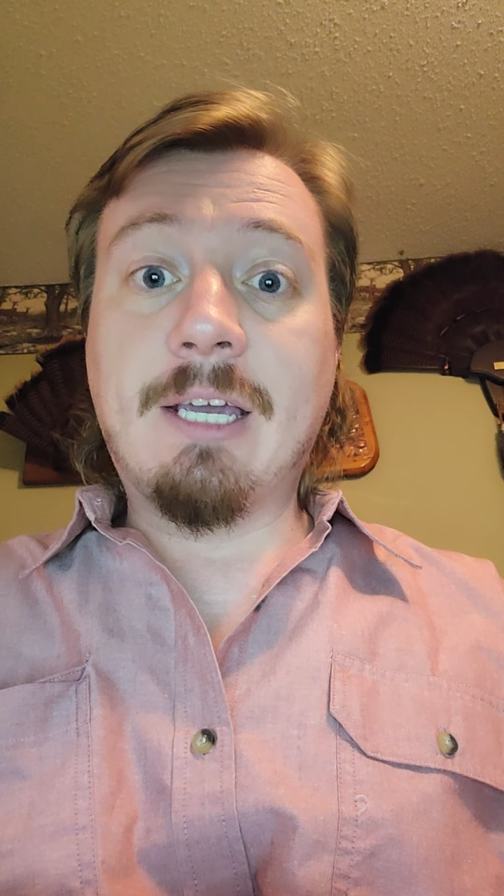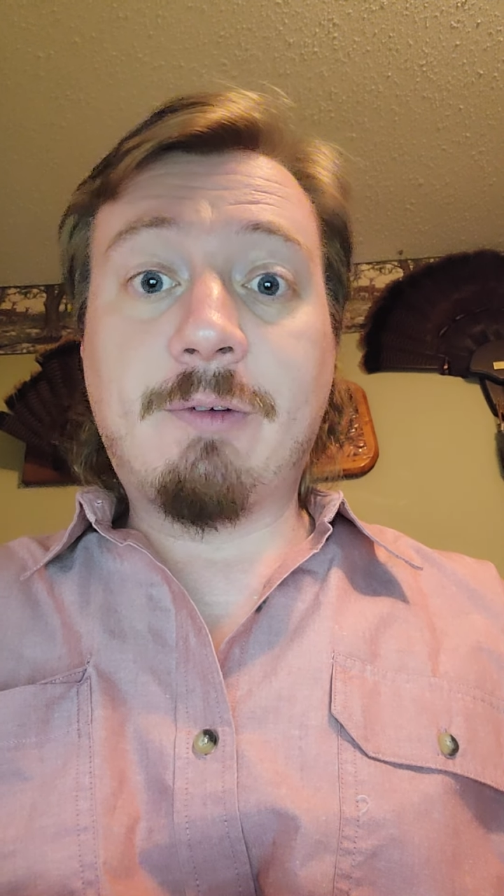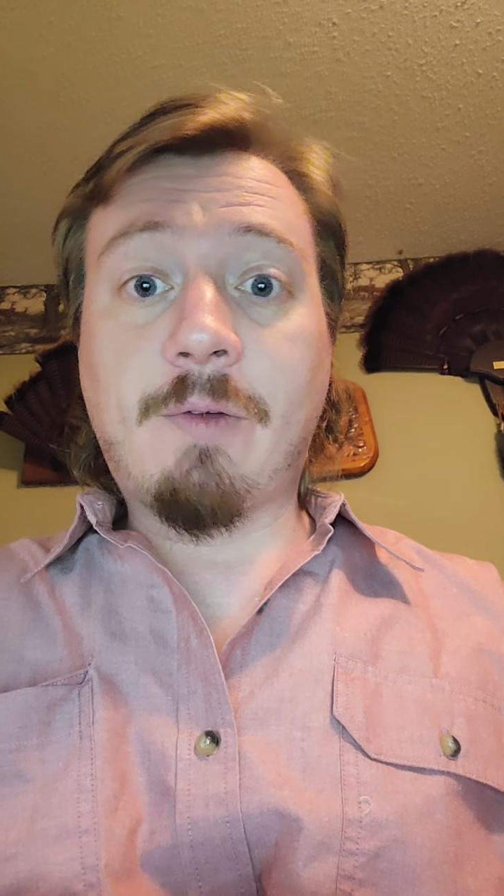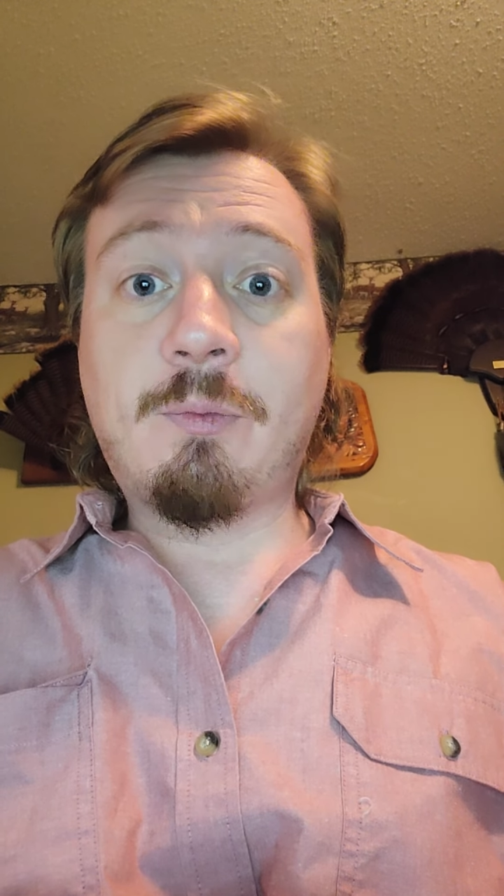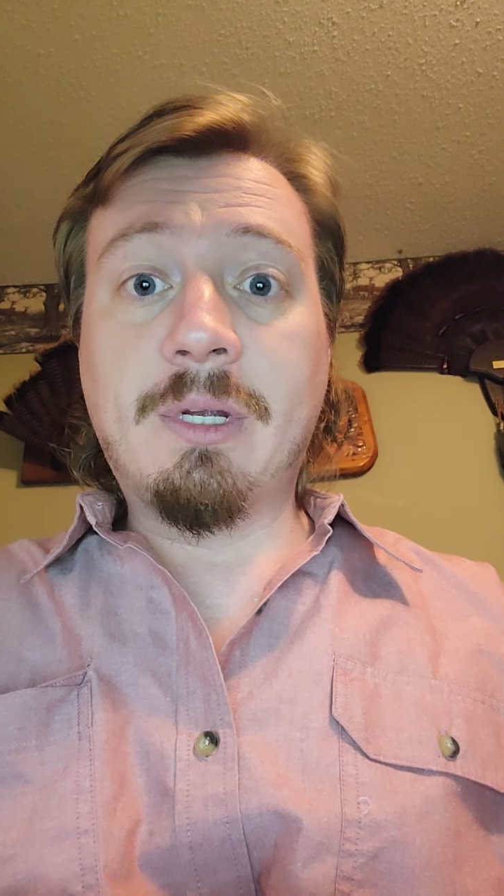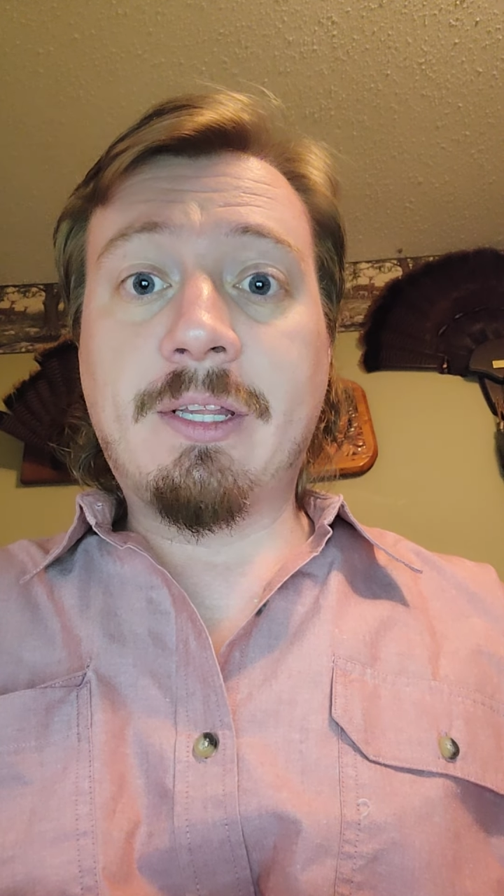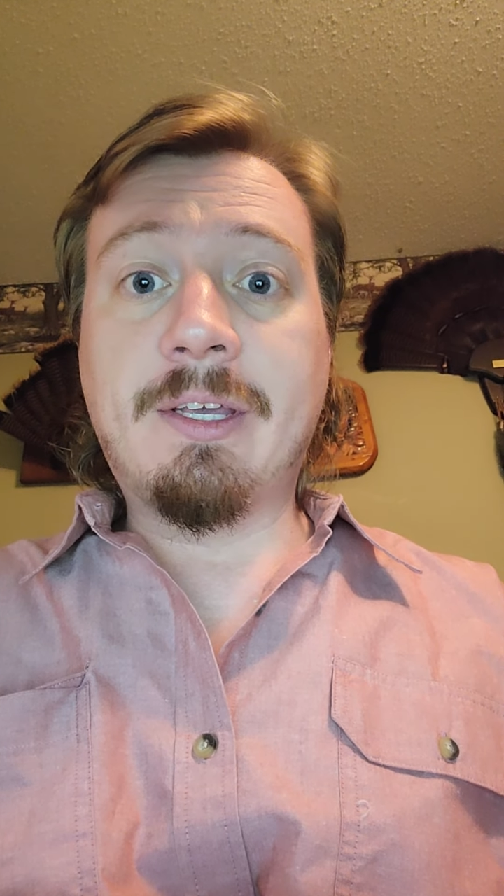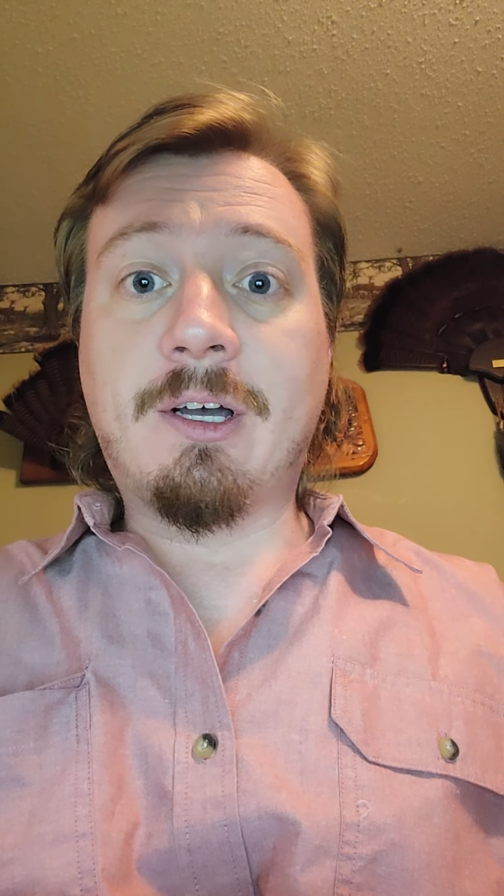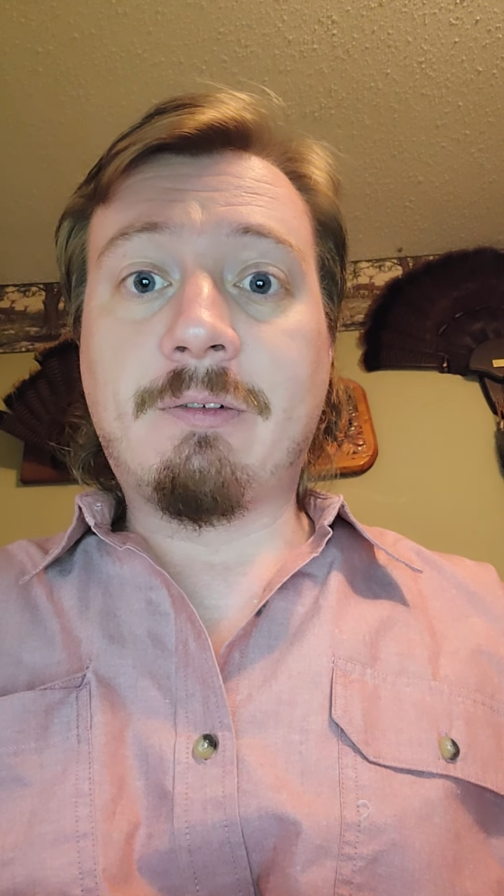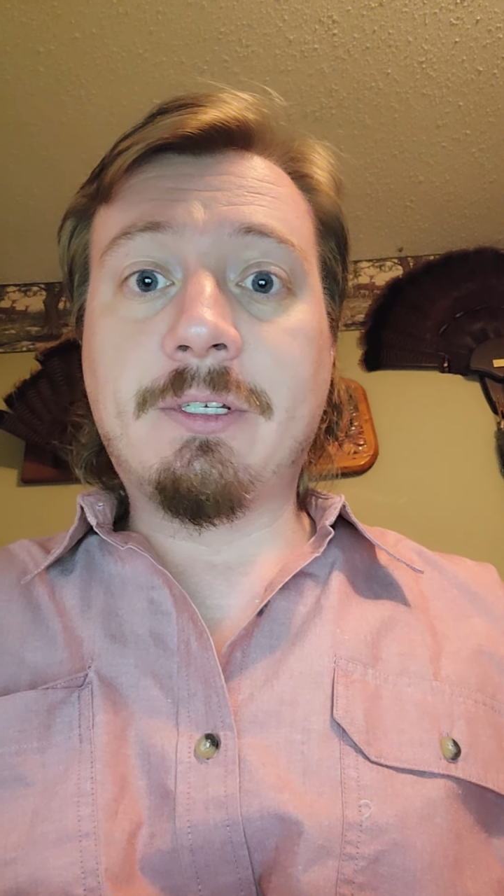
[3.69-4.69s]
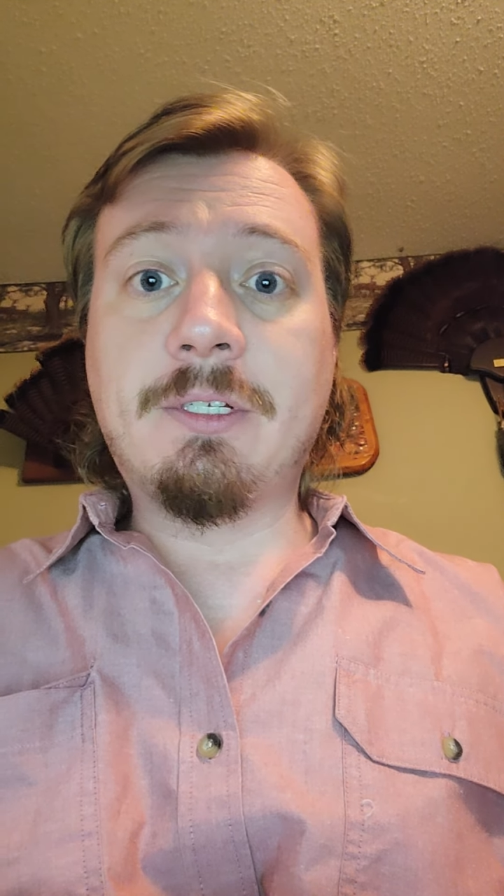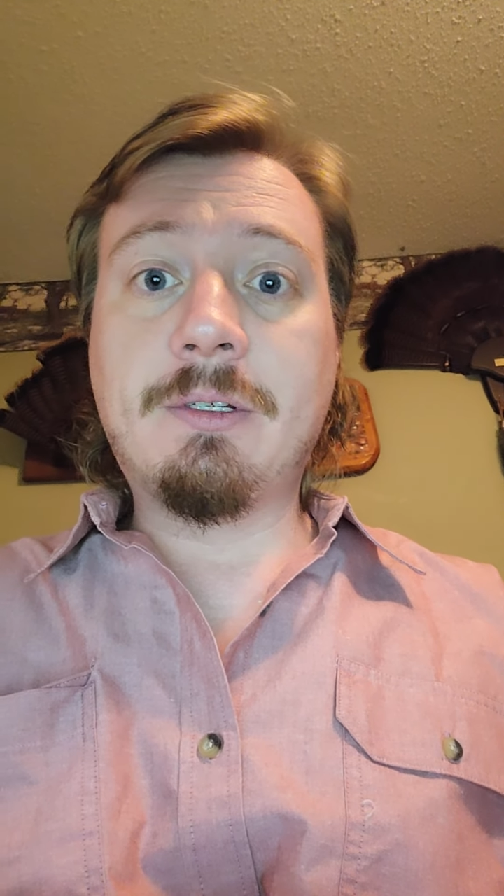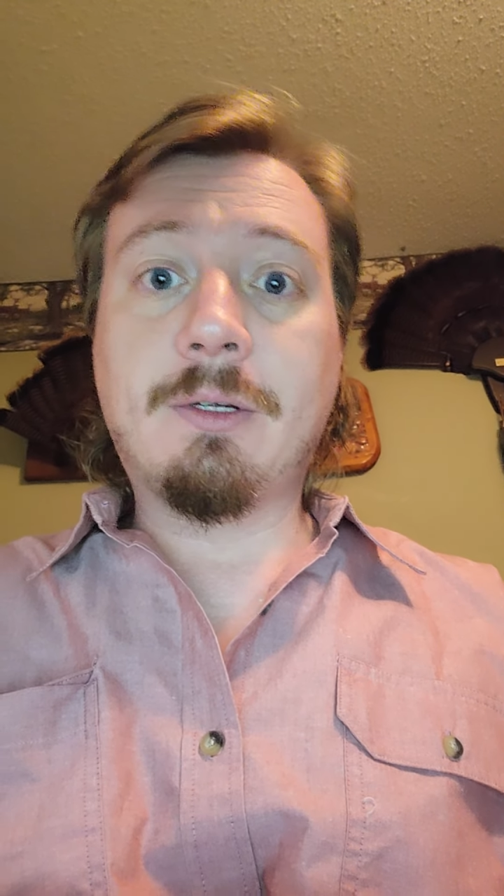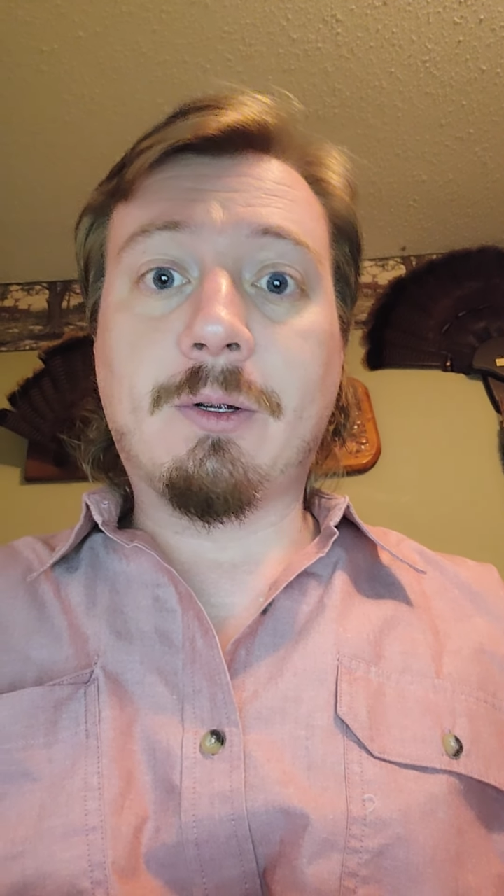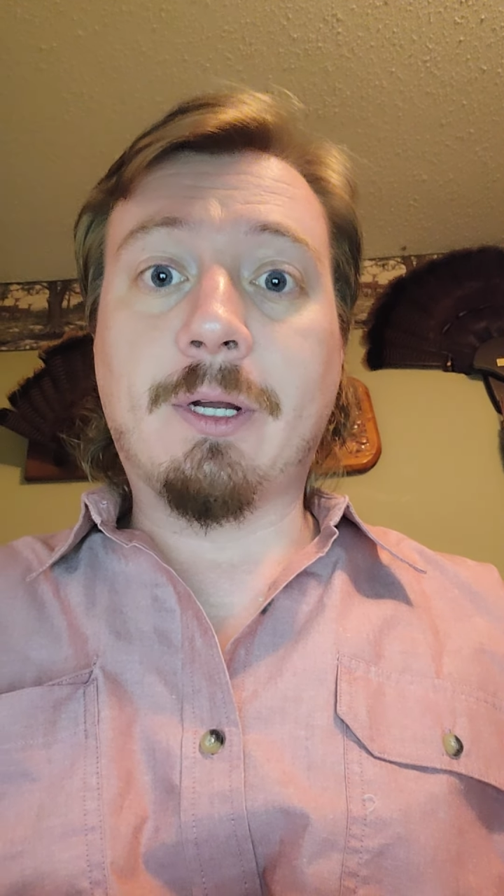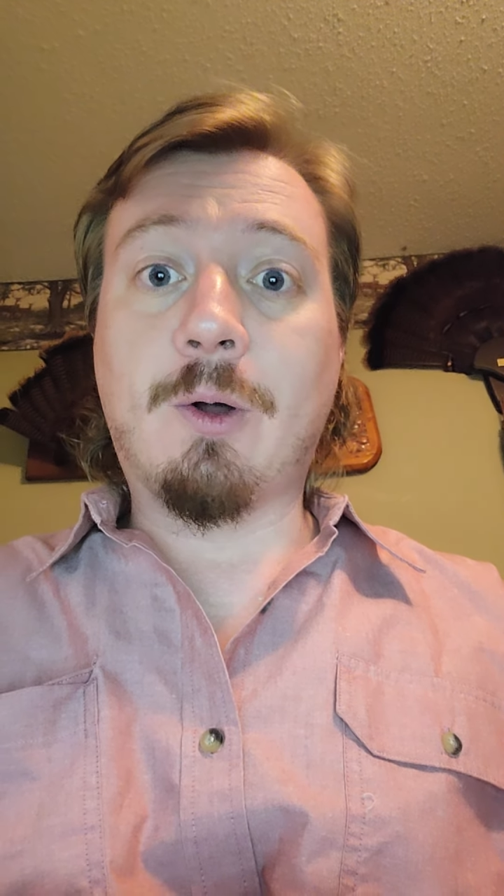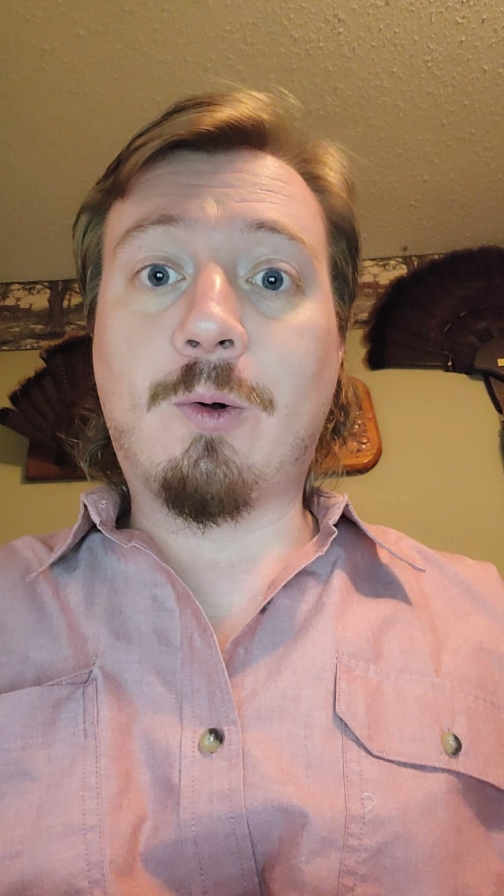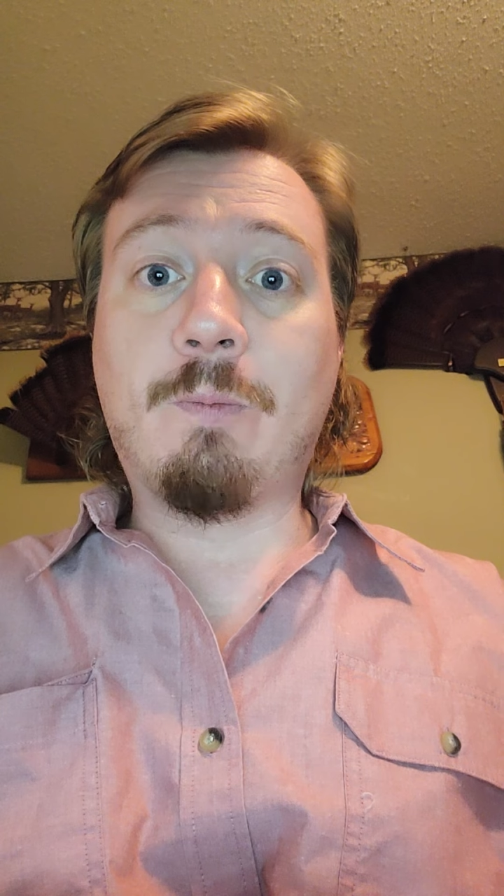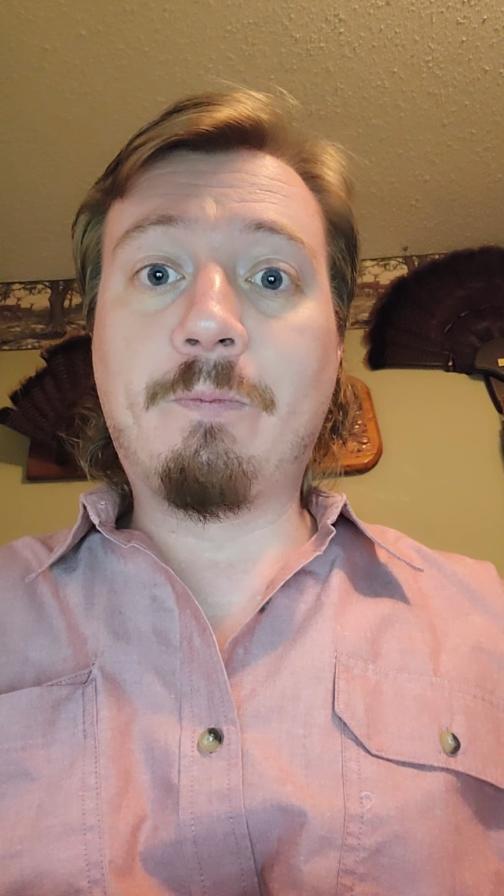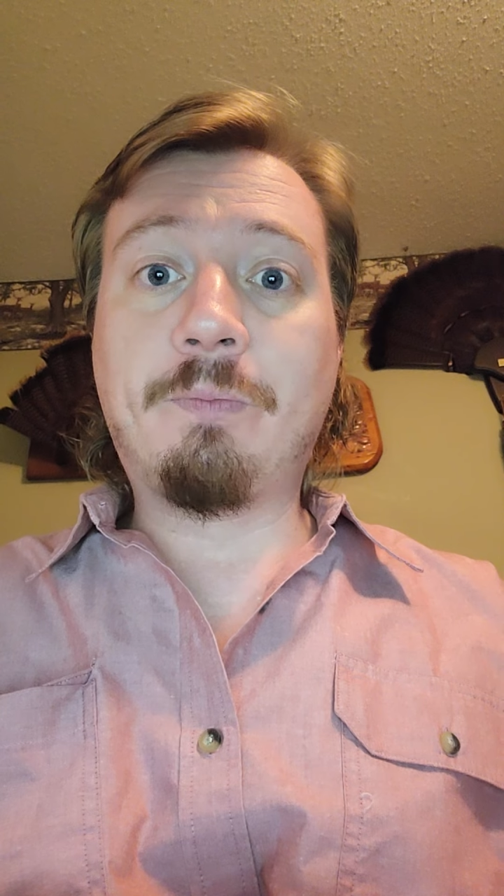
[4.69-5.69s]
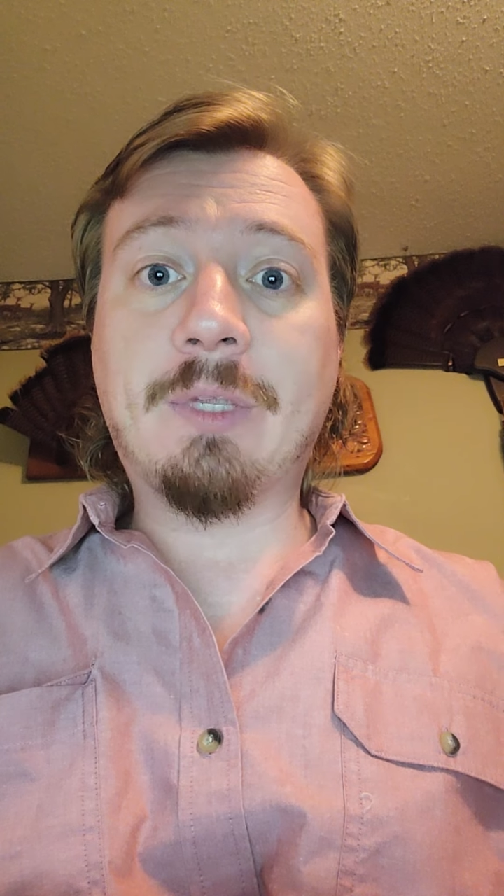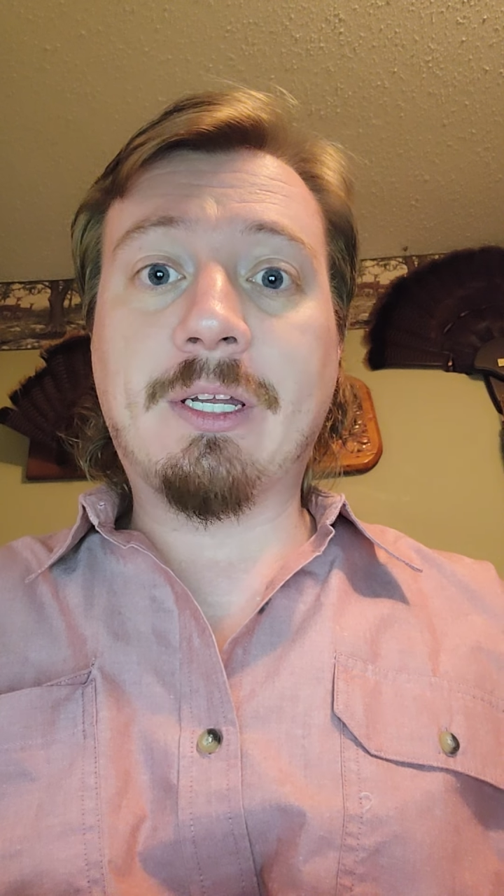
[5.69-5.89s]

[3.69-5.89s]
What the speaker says: have you ever been in the office or at home